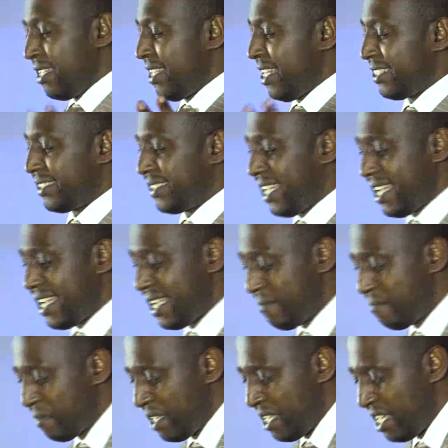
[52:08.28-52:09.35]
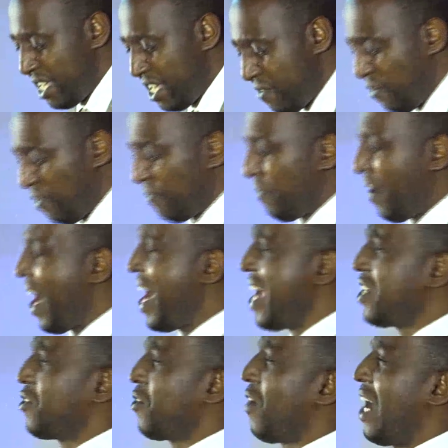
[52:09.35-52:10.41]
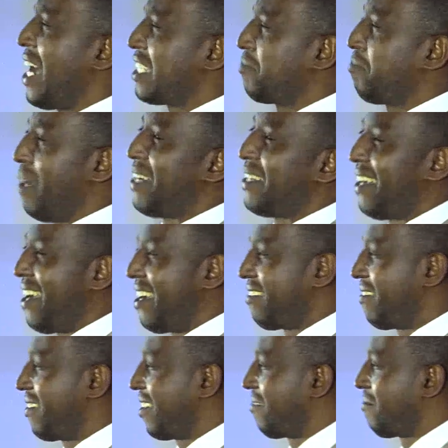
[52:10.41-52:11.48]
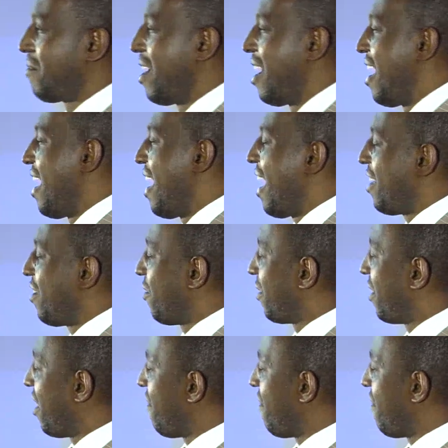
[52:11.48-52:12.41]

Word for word: They say, if you find your husband hungry and you